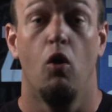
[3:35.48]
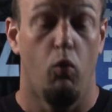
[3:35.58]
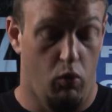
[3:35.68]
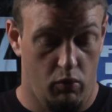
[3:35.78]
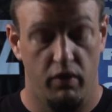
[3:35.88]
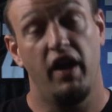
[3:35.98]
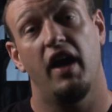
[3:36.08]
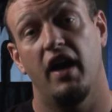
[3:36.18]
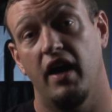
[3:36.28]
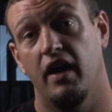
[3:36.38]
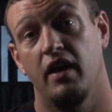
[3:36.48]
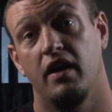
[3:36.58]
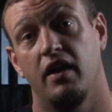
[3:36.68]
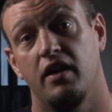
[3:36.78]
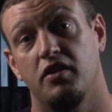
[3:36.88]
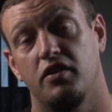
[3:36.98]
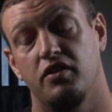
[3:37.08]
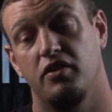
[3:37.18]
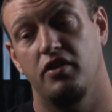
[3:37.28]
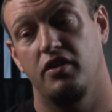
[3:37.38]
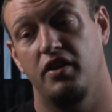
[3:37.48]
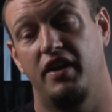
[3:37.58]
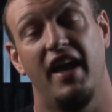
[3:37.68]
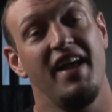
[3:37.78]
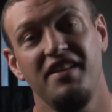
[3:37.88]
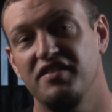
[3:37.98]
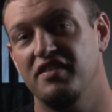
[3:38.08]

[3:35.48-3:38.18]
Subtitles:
Well, Gaines